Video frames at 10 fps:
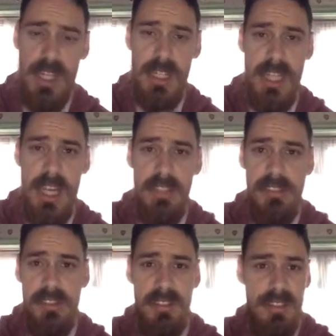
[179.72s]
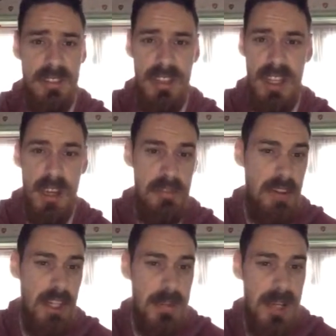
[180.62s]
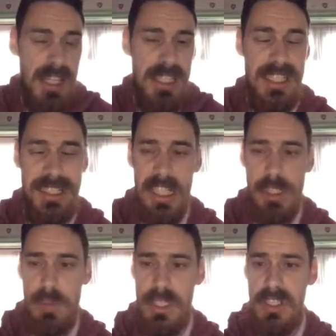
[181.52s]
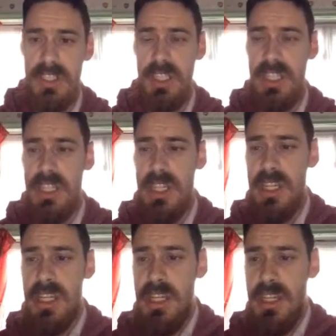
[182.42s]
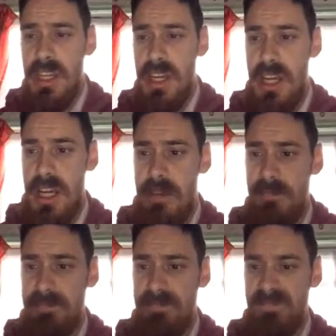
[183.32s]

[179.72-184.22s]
Again, throwing away a lead last week. They